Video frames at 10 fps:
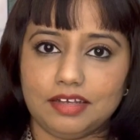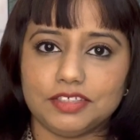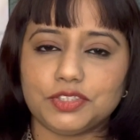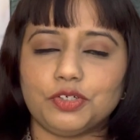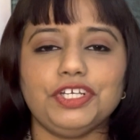
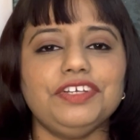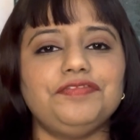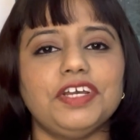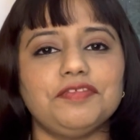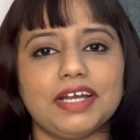So
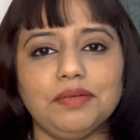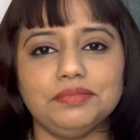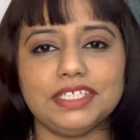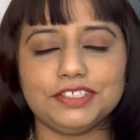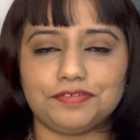if you have
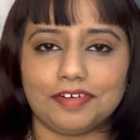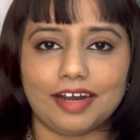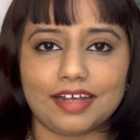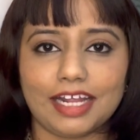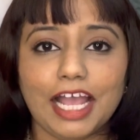come this
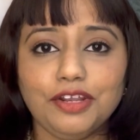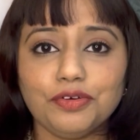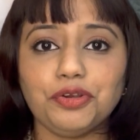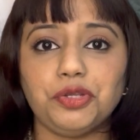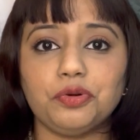far, I
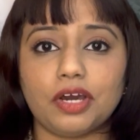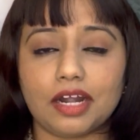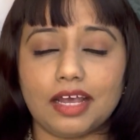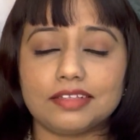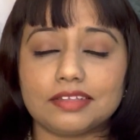know you
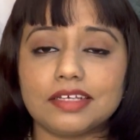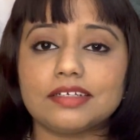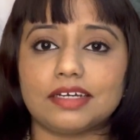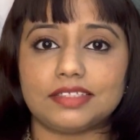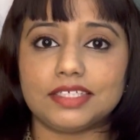are a
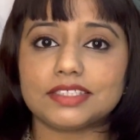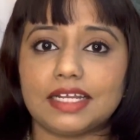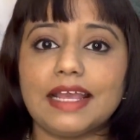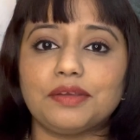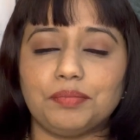thinker just
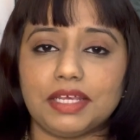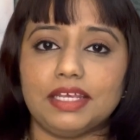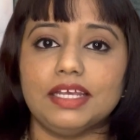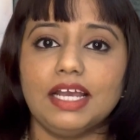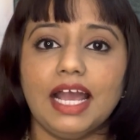like
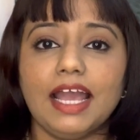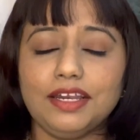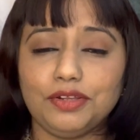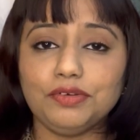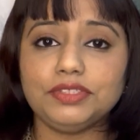me,
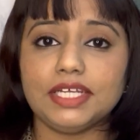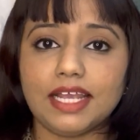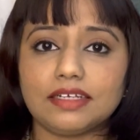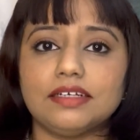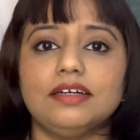and you
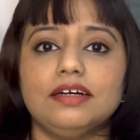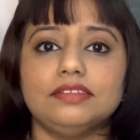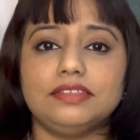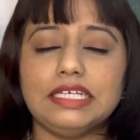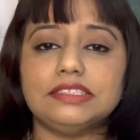take
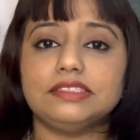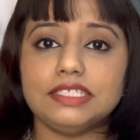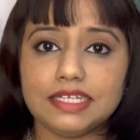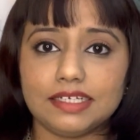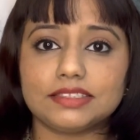things
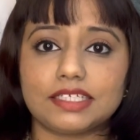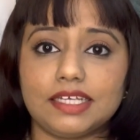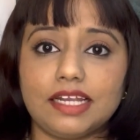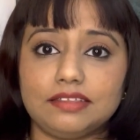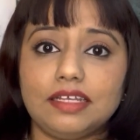
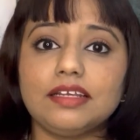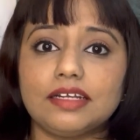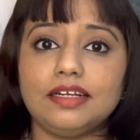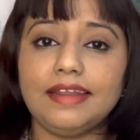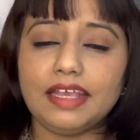seriously and
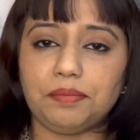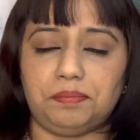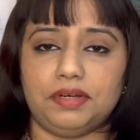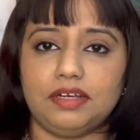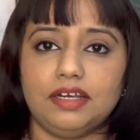think
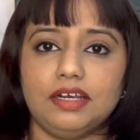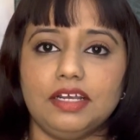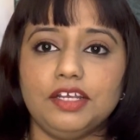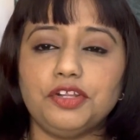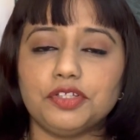deep
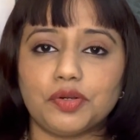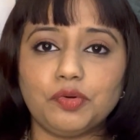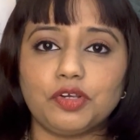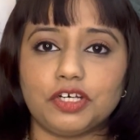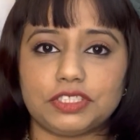into the
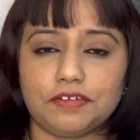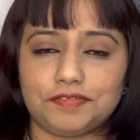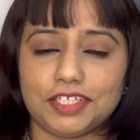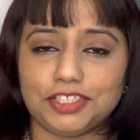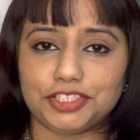root cause of
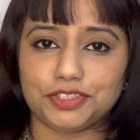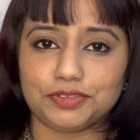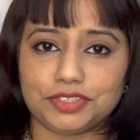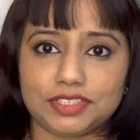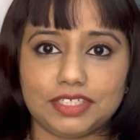the
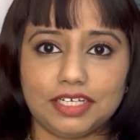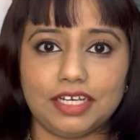issues.